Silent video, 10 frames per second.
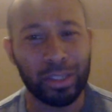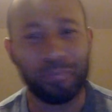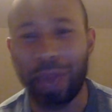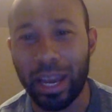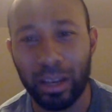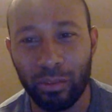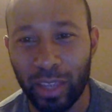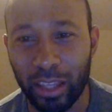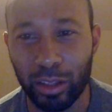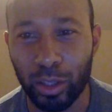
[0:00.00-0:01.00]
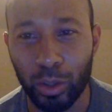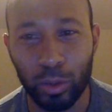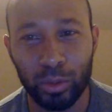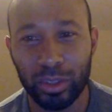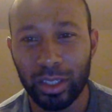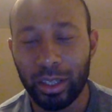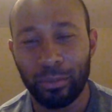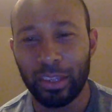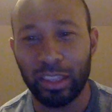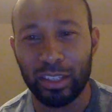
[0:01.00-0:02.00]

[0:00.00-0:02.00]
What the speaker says: It's bad enough that the load, I mean,